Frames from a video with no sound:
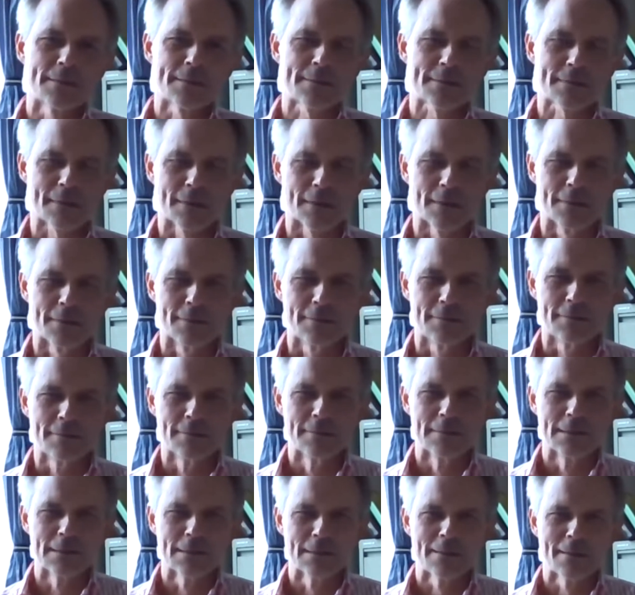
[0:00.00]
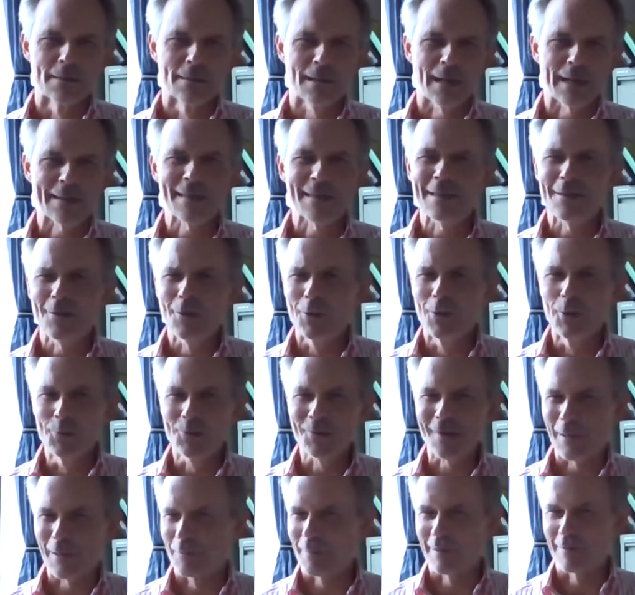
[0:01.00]
So I think you
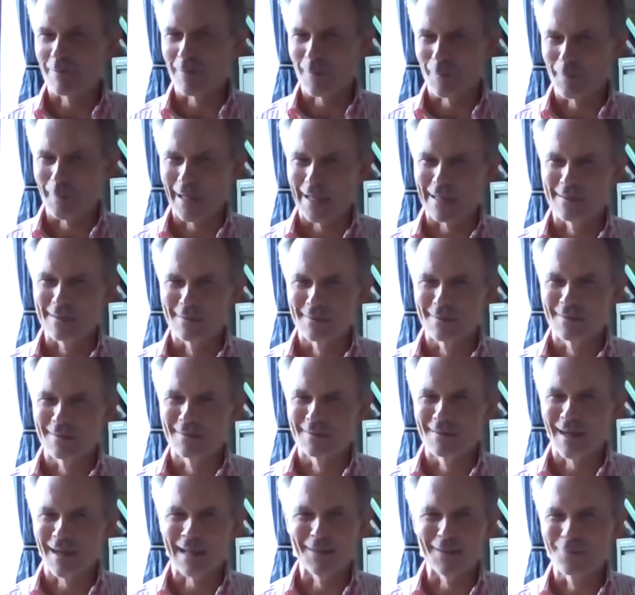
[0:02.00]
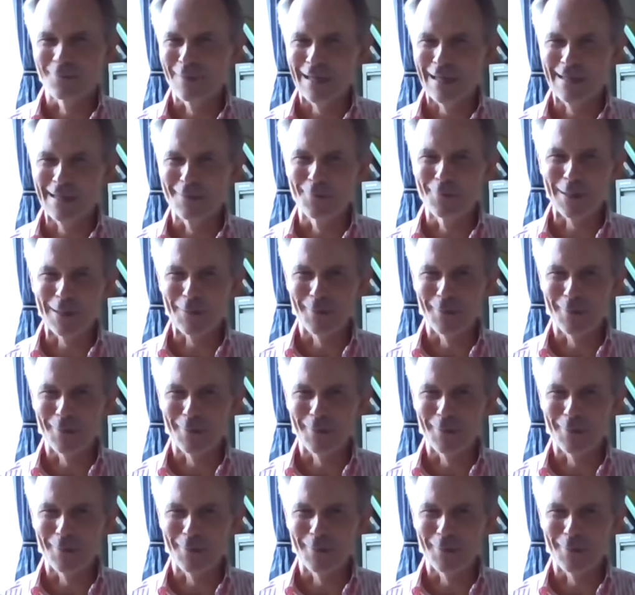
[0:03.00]
lose something from that. I don't really agree